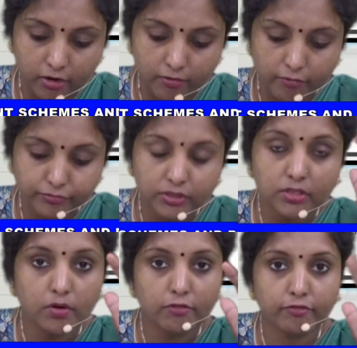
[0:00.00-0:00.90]
of
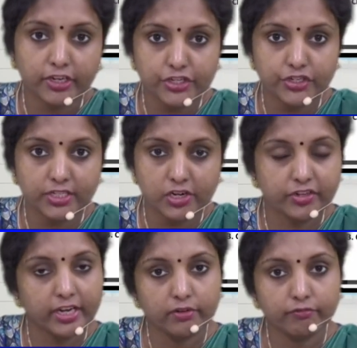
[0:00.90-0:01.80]
the original
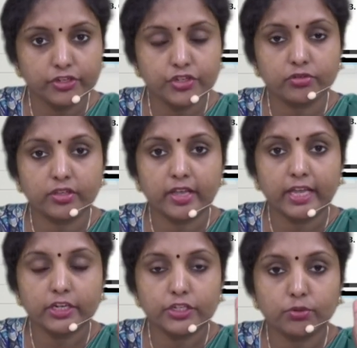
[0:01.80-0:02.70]
train which
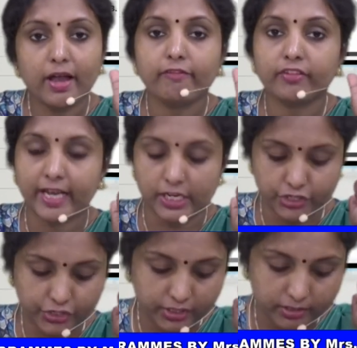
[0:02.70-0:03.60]
they should have
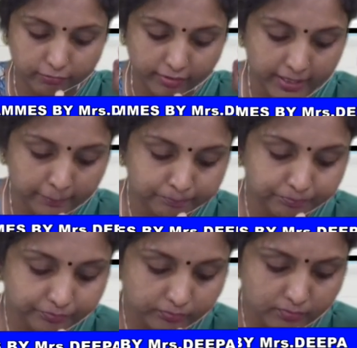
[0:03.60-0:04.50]
catched. Fine.
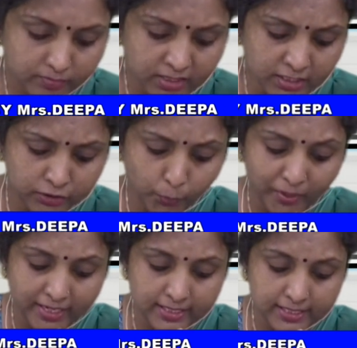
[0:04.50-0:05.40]
The
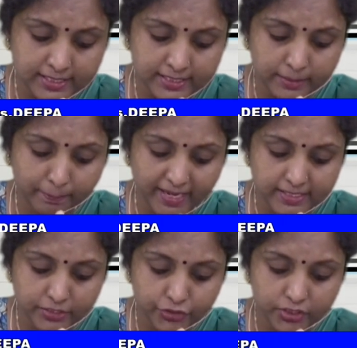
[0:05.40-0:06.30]
waitlisted
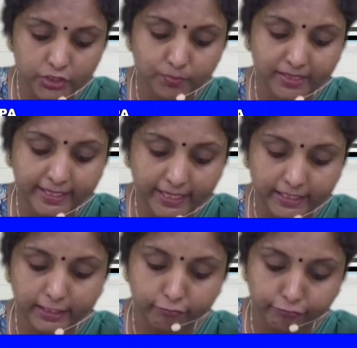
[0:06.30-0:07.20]
passengers will
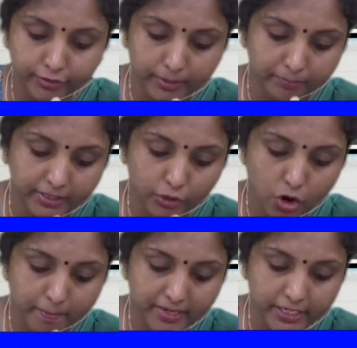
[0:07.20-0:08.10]
get confirmed
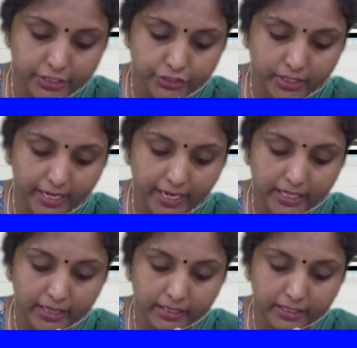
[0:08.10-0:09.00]
accommodation
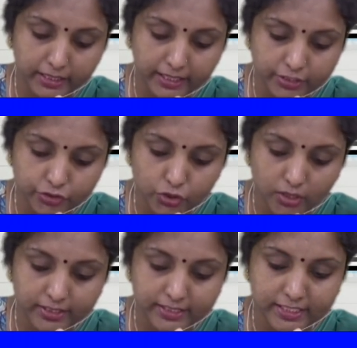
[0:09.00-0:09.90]
in the next
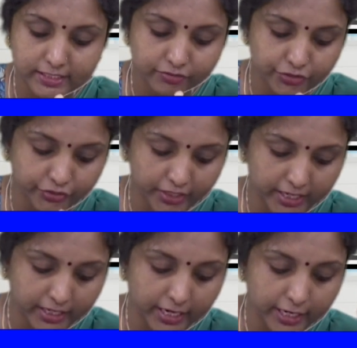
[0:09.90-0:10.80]
alternative
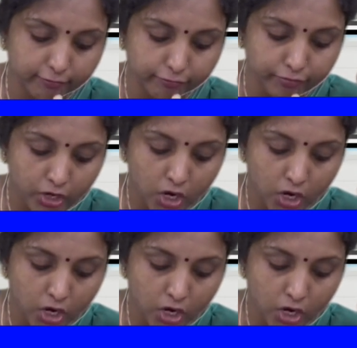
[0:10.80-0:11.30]
train if